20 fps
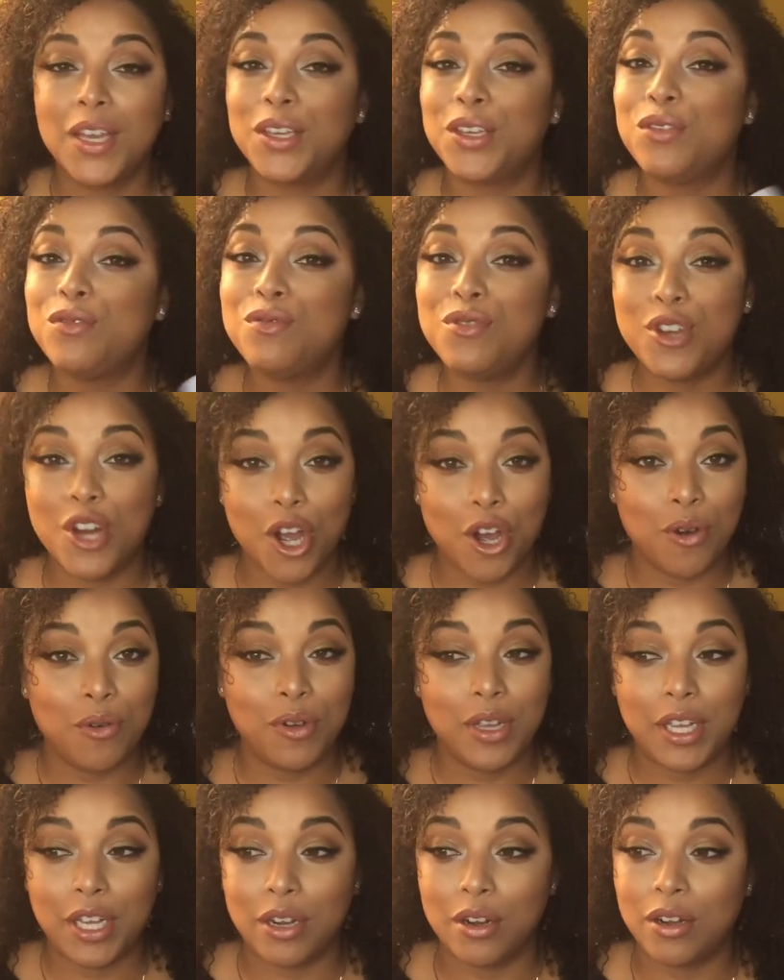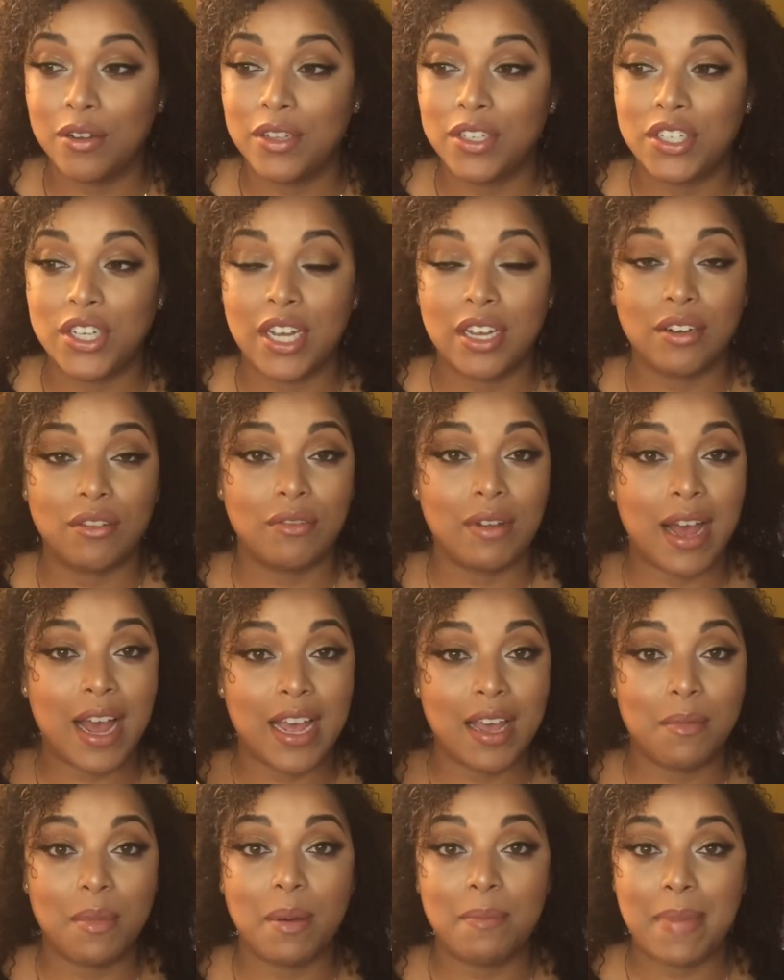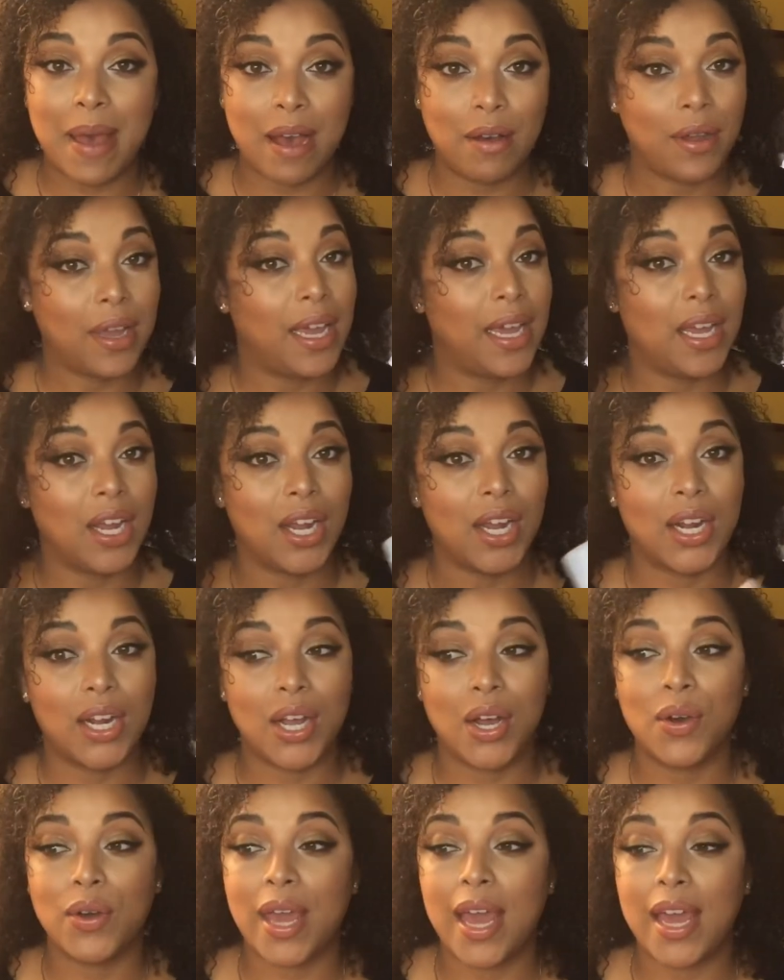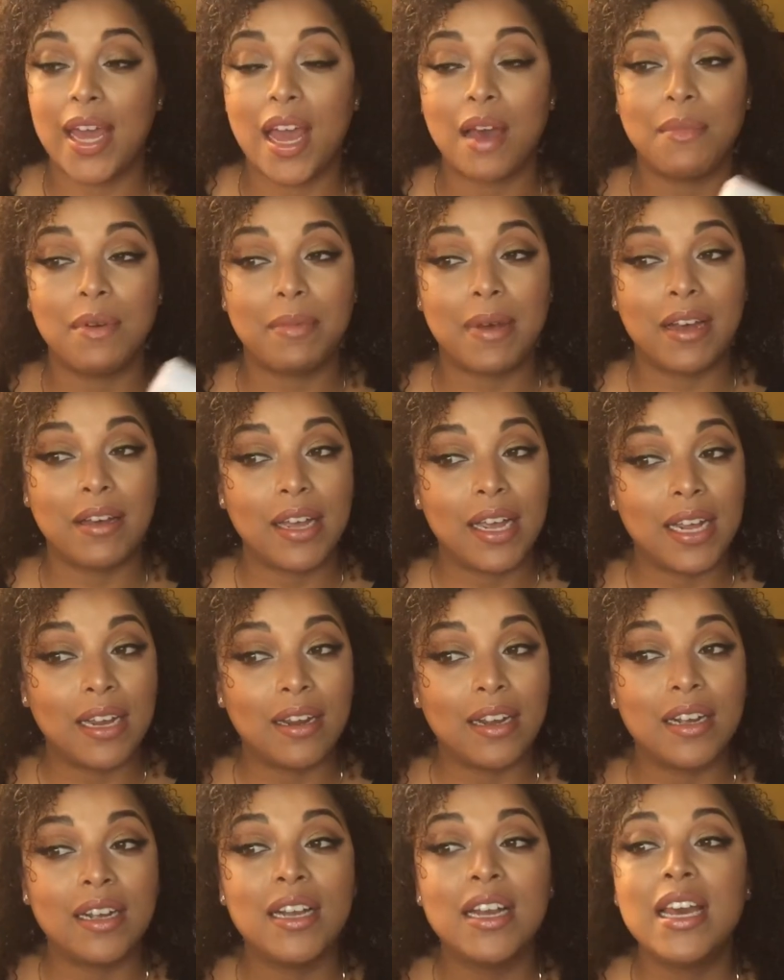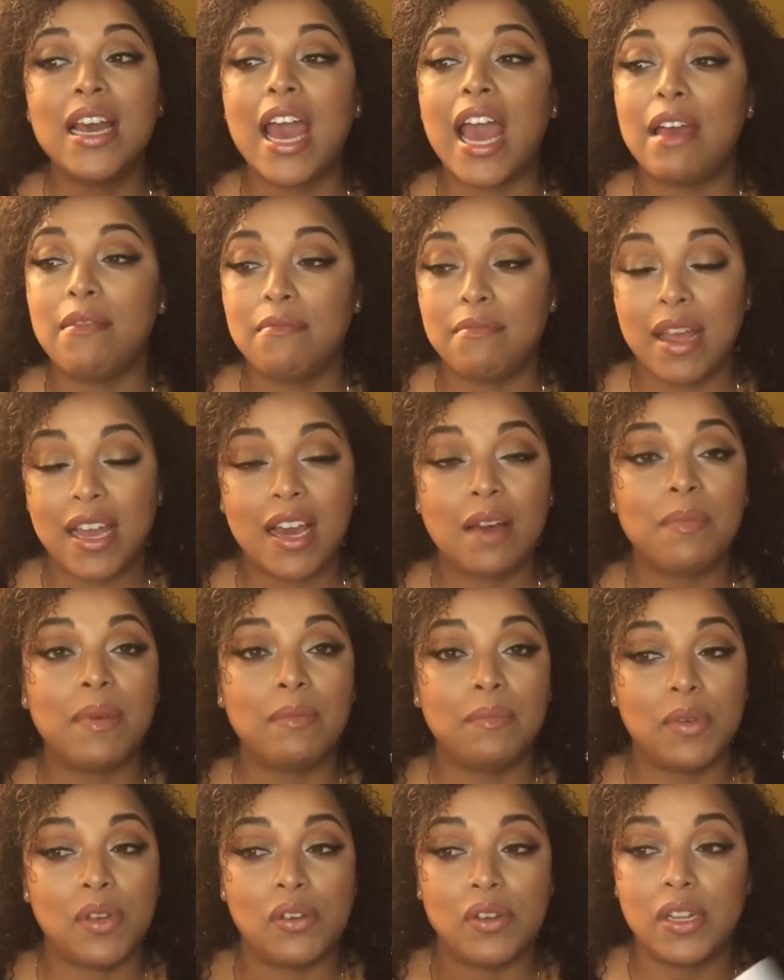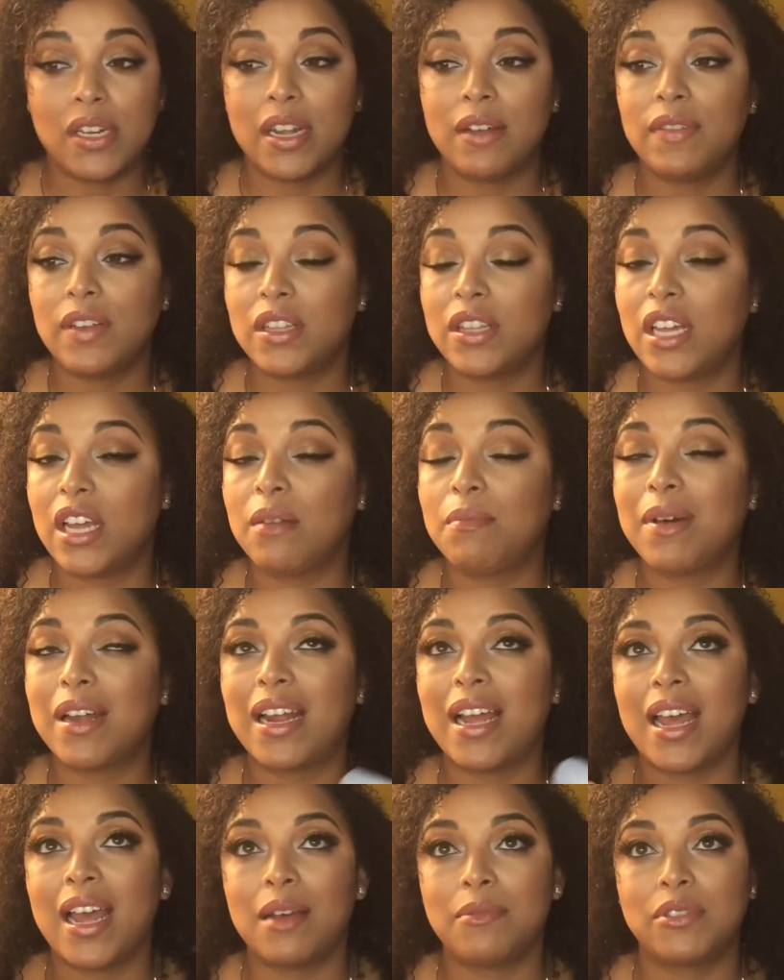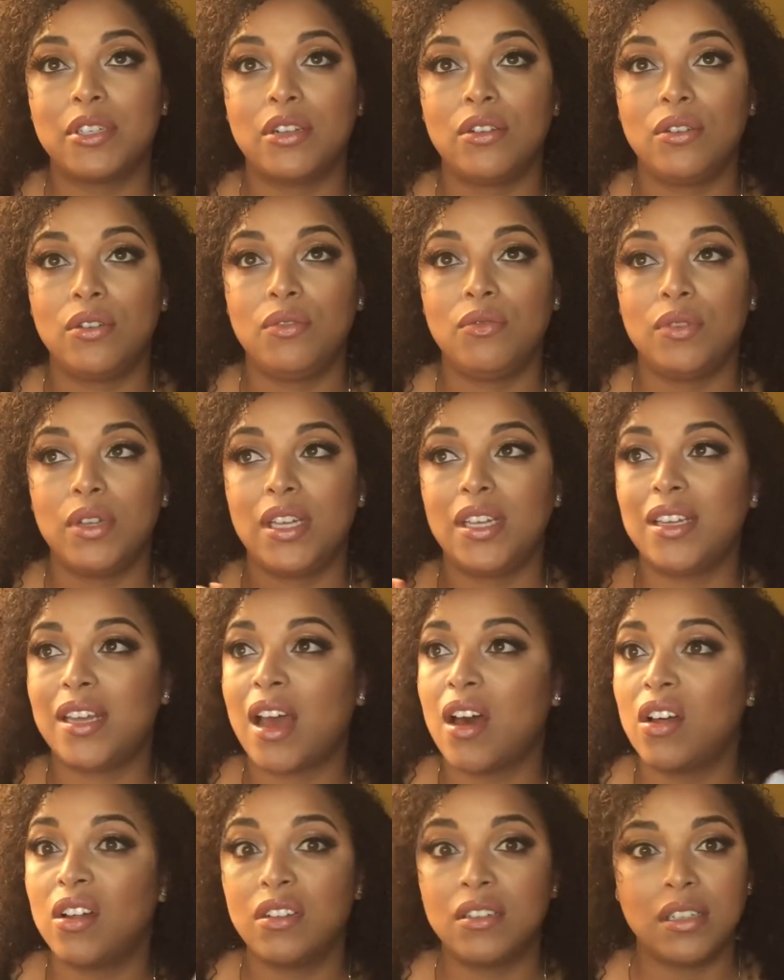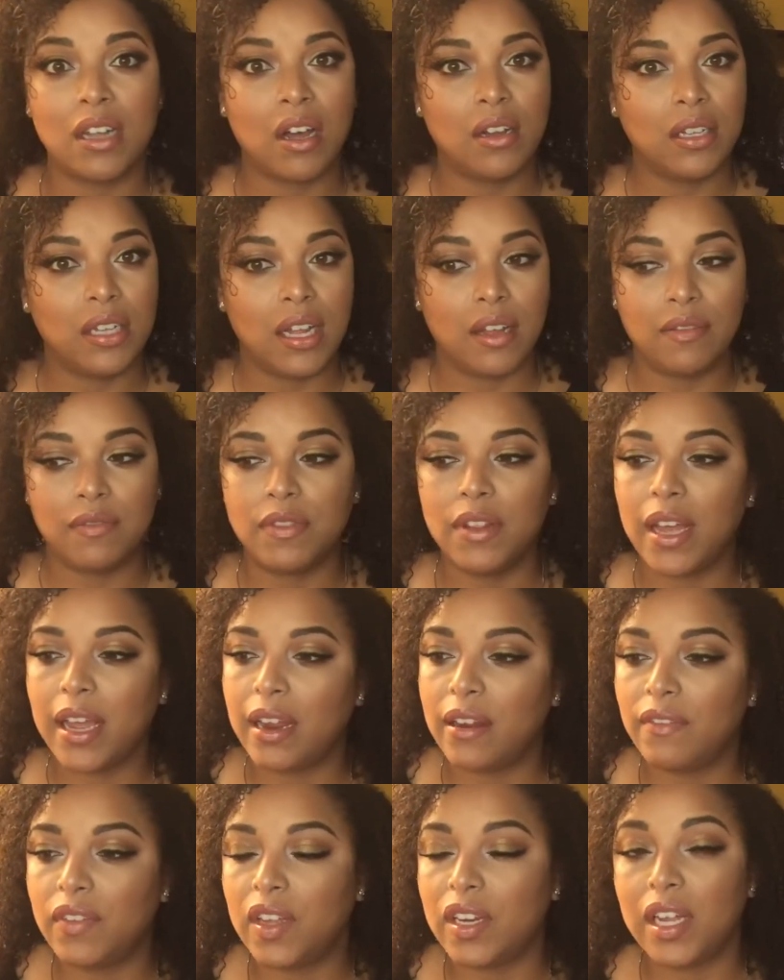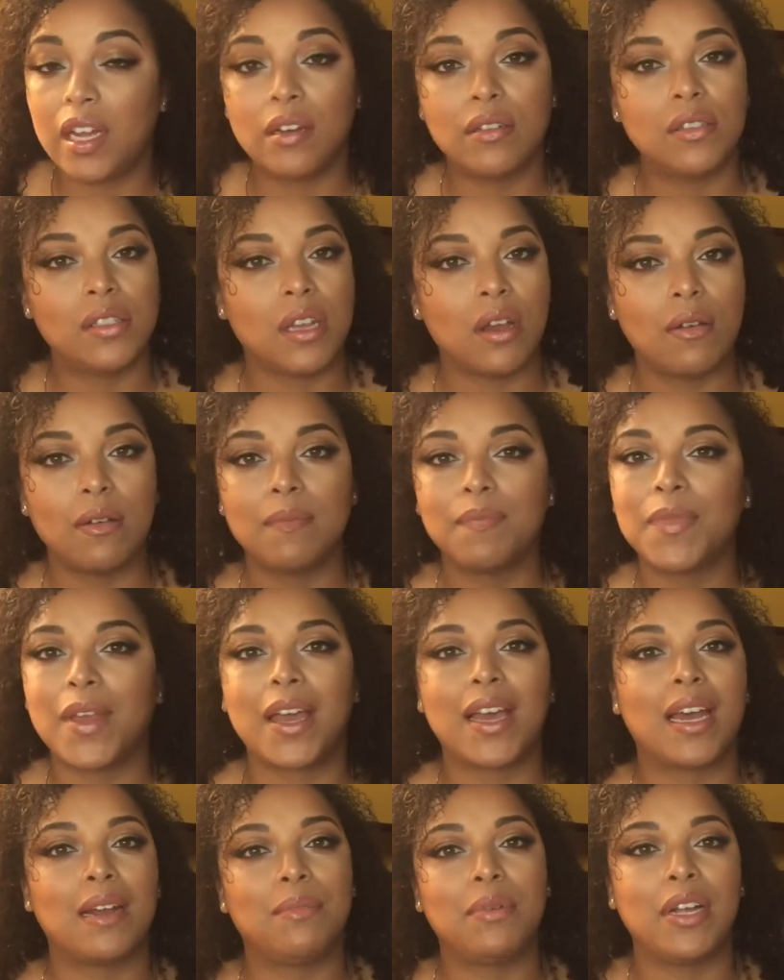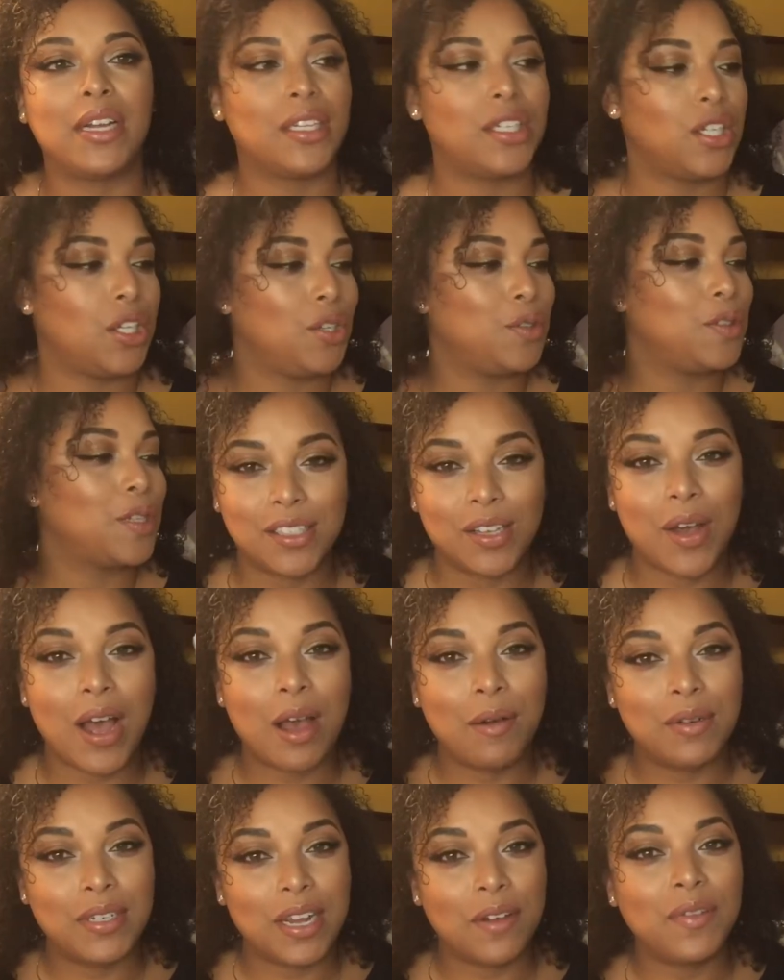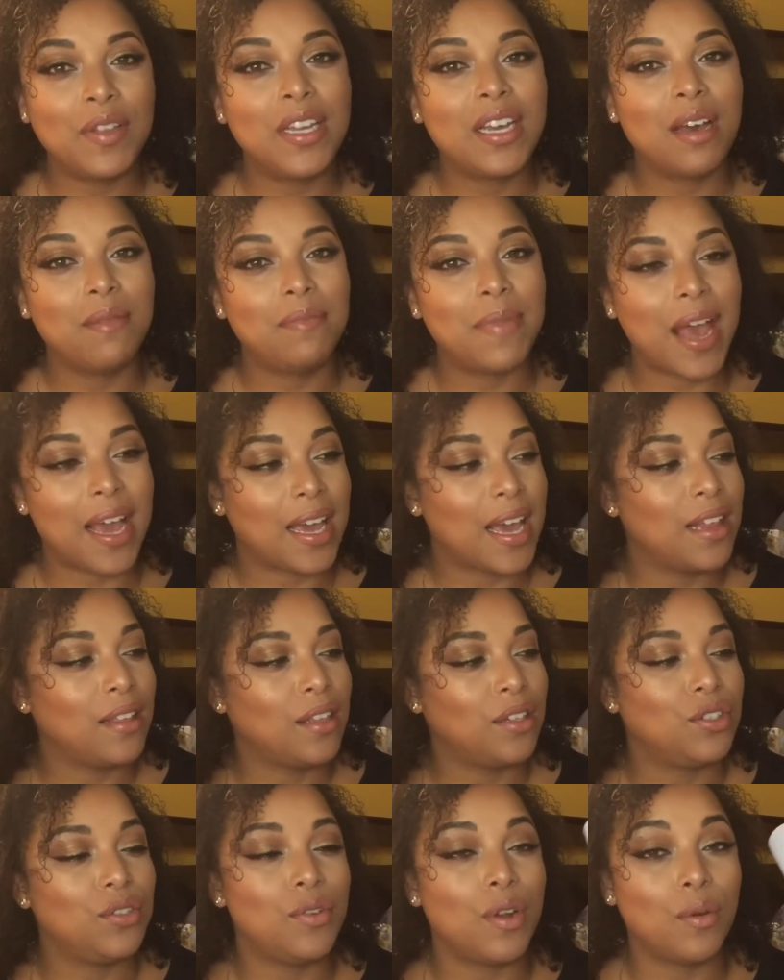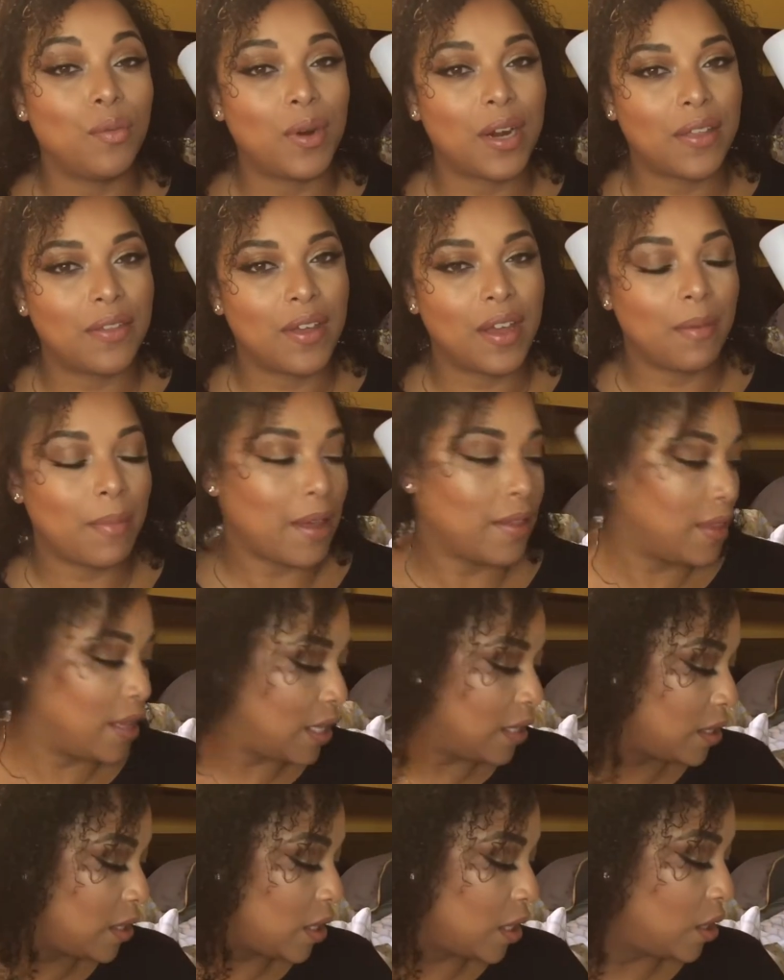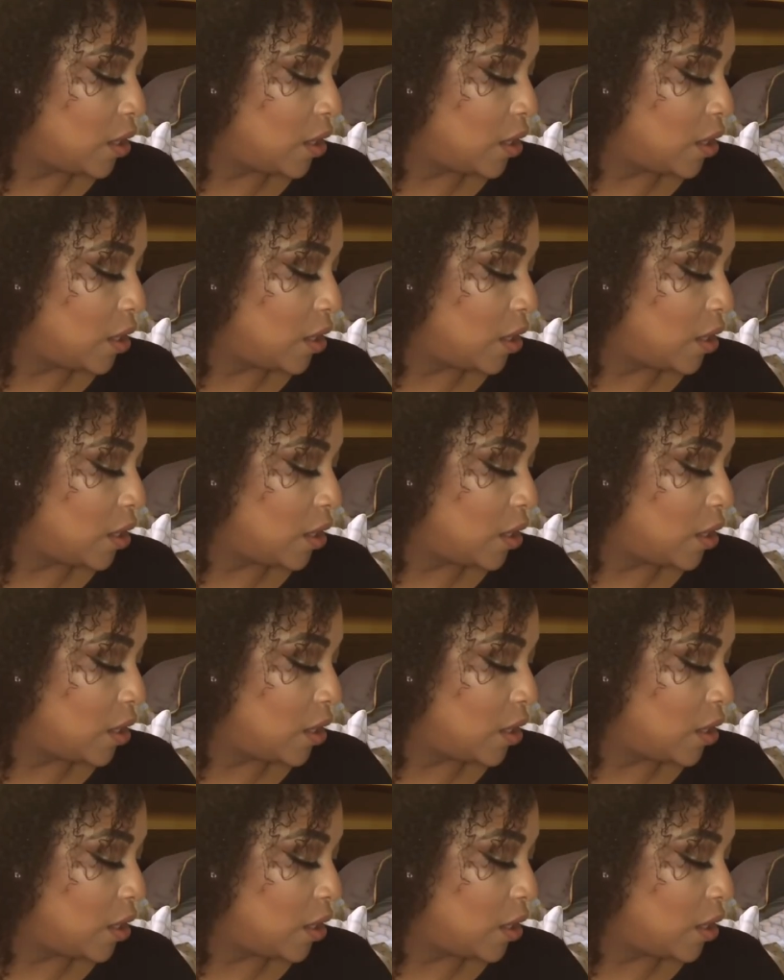You know here on the channel, I am about hair, okay? I'm about hair and makeup and beauty and everything, but I absolutely, y'all y'all love the hair videos, so I gotta bring it to you. So I would definitely come back and let you know what I think about this.